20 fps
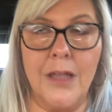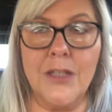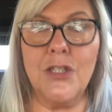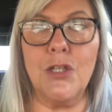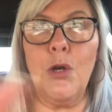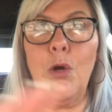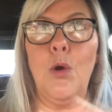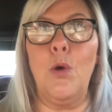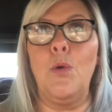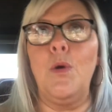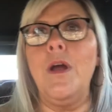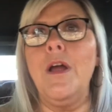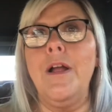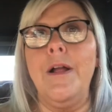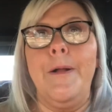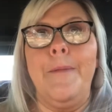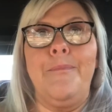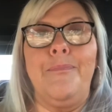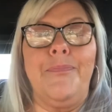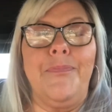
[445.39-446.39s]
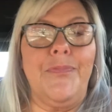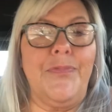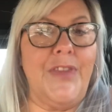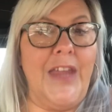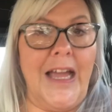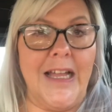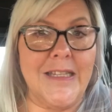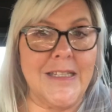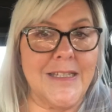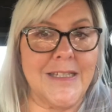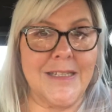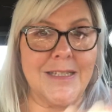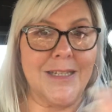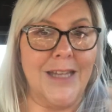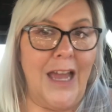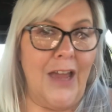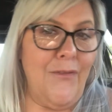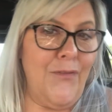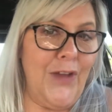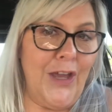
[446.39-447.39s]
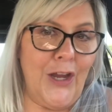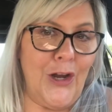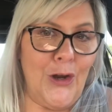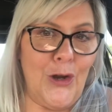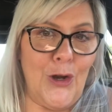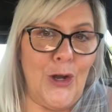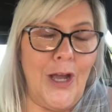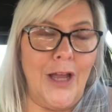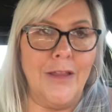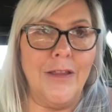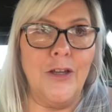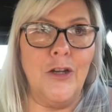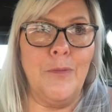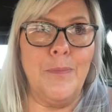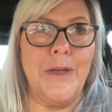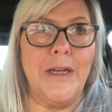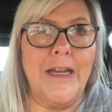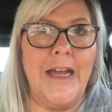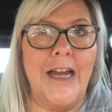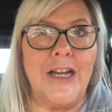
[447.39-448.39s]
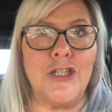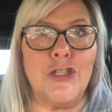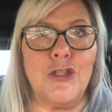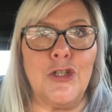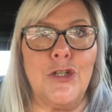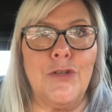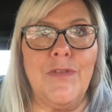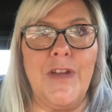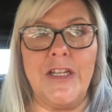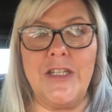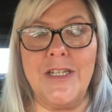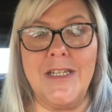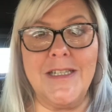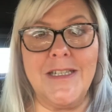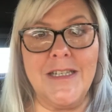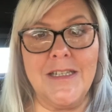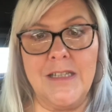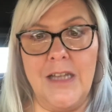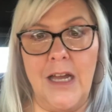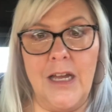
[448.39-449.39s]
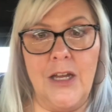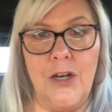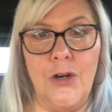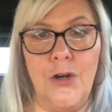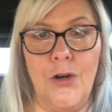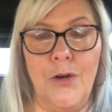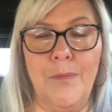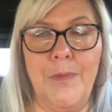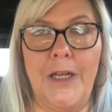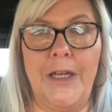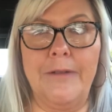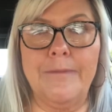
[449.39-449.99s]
So that's, I figure a little bit of extra veggies is not going to hurt me.